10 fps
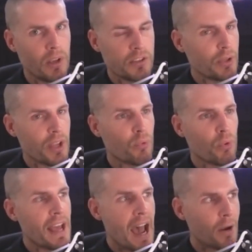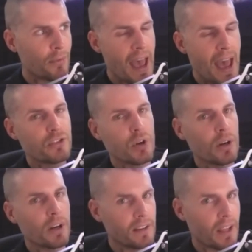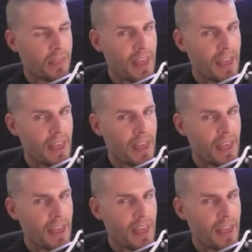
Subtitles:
So they run out of ad targeting like